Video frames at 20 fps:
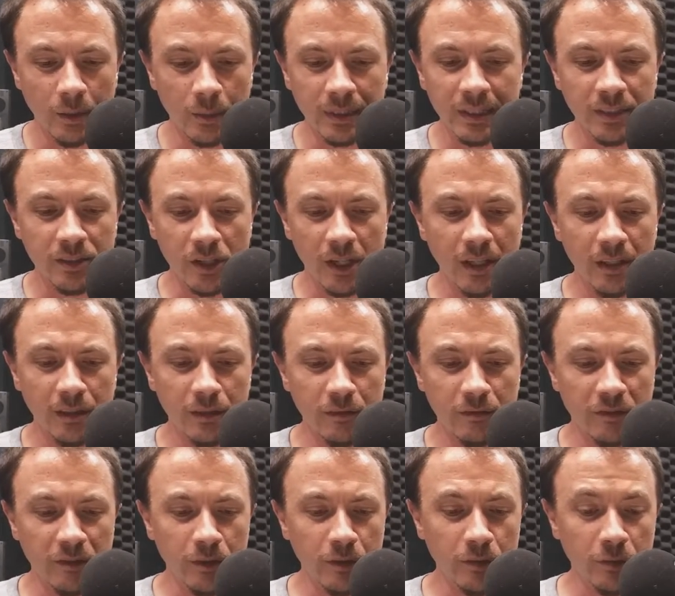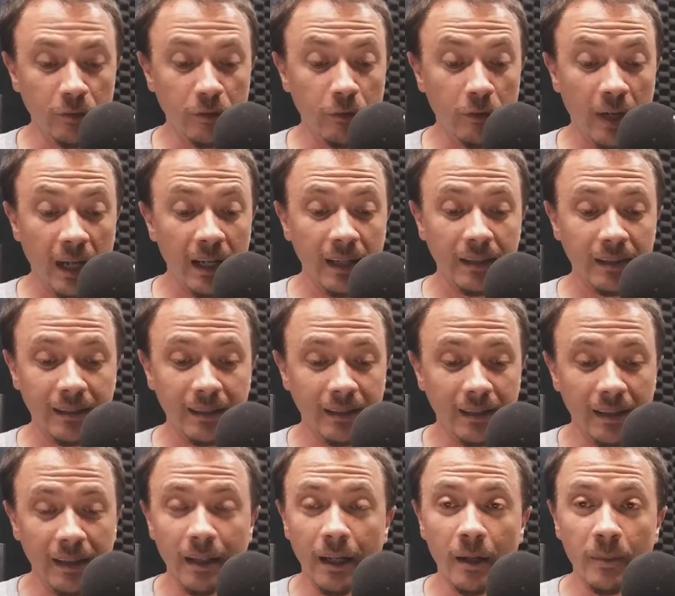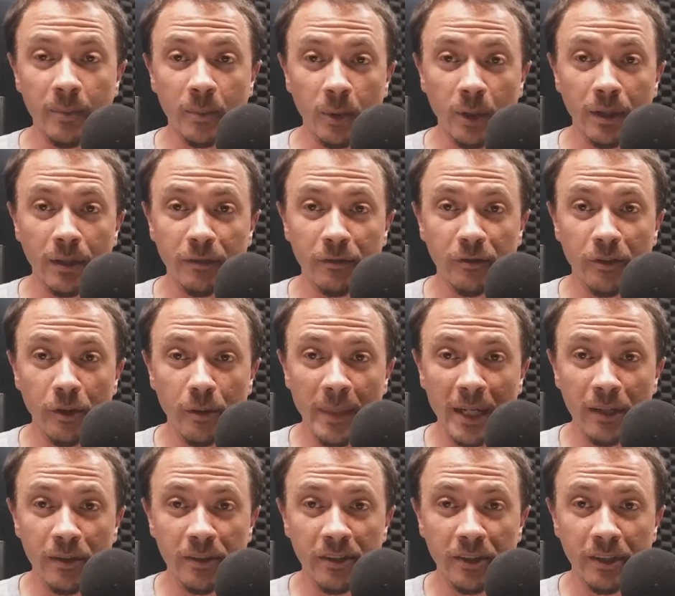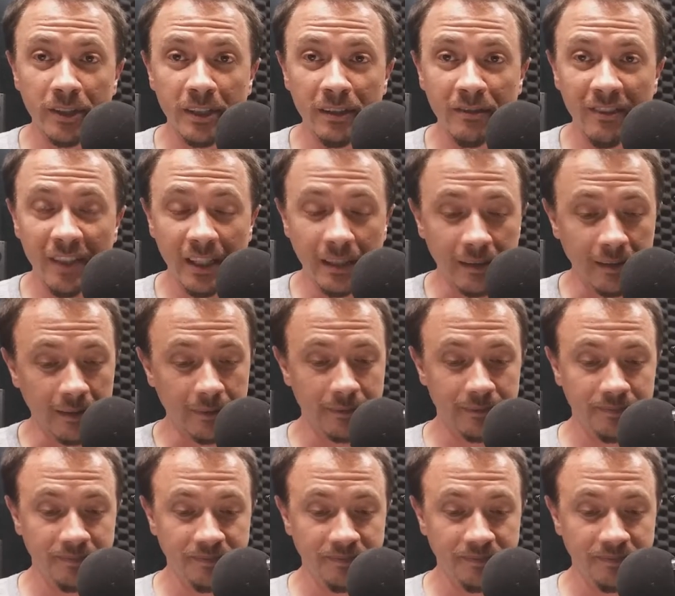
when the chain flew violently upward for about 30 feet,